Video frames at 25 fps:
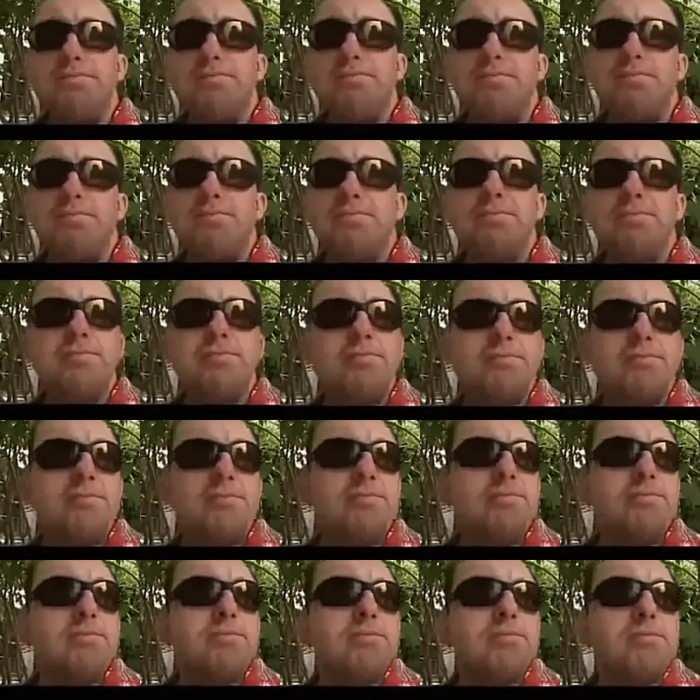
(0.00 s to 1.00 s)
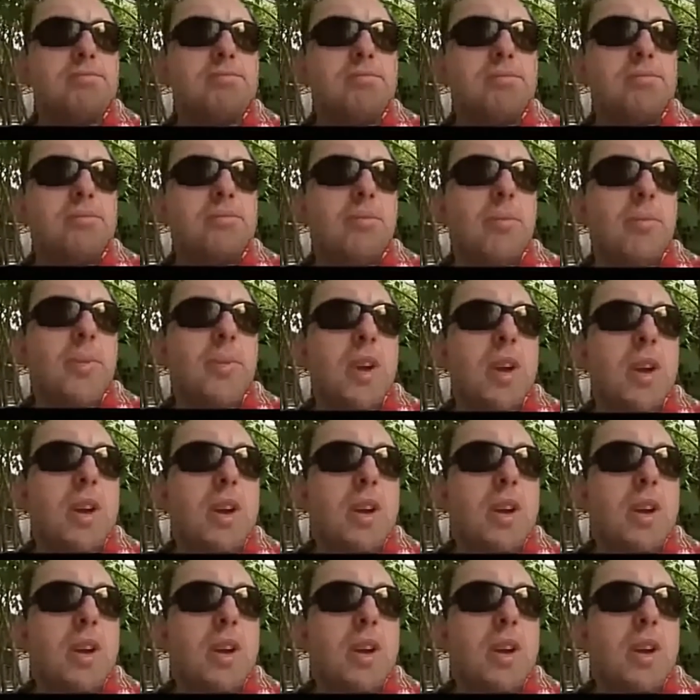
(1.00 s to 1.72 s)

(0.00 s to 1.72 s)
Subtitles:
Nothing is said.